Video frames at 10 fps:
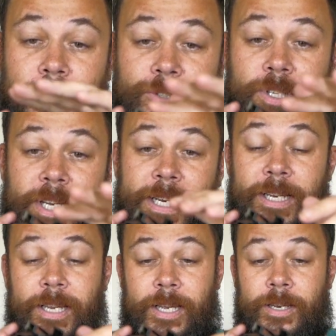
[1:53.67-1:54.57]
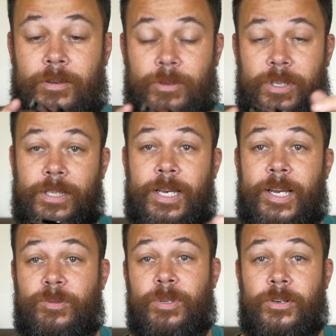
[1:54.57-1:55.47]
slide it in with the
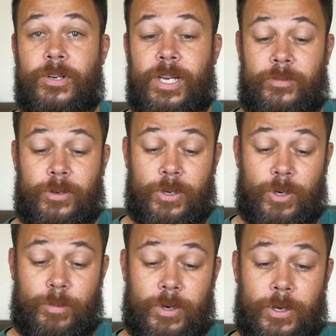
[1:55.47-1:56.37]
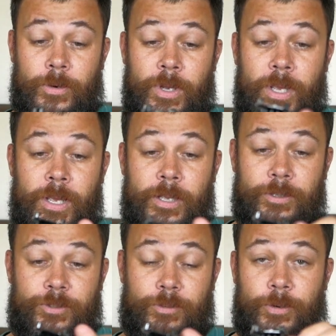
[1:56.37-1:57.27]
attachment underneath your GoPro,
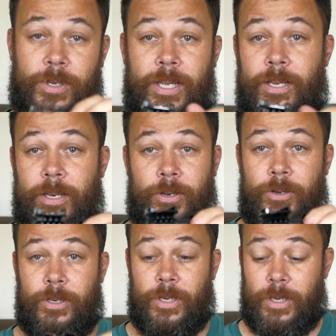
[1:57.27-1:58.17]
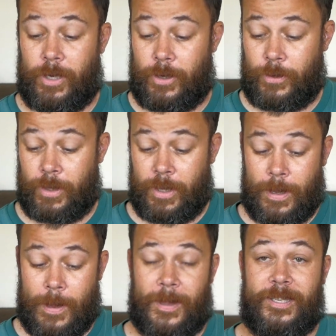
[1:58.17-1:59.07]
screw it in, and you're good to go.
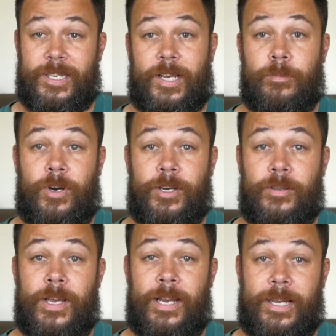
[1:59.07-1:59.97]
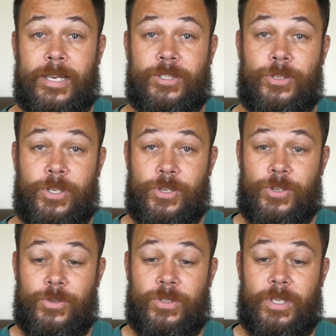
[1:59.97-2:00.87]
The second part of that, I guess you can
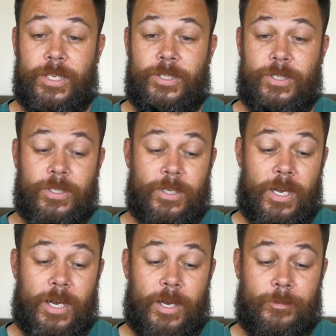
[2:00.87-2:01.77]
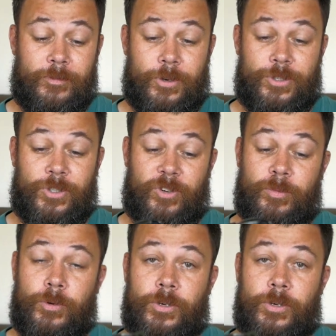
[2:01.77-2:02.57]
use this for a surfboard